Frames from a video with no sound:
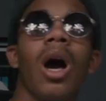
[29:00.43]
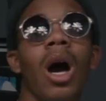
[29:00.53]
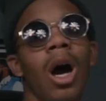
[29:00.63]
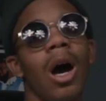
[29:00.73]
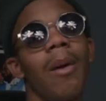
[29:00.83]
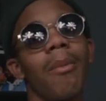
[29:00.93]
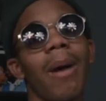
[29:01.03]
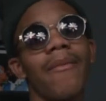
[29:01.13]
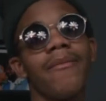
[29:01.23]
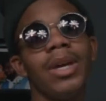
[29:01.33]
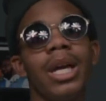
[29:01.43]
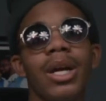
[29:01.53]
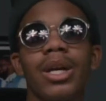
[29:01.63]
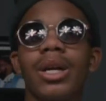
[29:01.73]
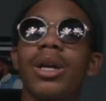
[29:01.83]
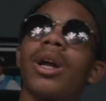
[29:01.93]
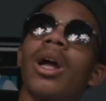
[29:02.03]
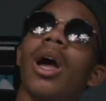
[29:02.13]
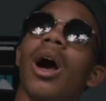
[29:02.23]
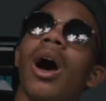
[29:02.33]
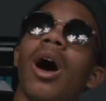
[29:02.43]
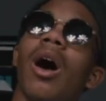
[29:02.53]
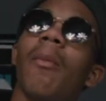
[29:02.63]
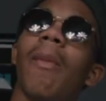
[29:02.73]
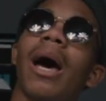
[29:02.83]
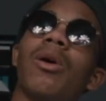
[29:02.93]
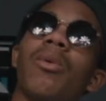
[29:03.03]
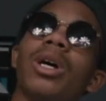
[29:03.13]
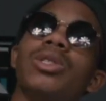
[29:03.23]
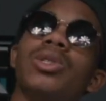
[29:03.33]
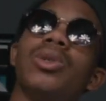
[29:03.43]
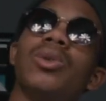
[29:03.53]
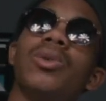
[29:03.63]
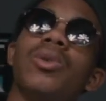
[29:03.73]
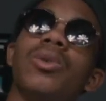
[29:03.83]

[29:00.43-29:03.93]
But my fear, I don't want to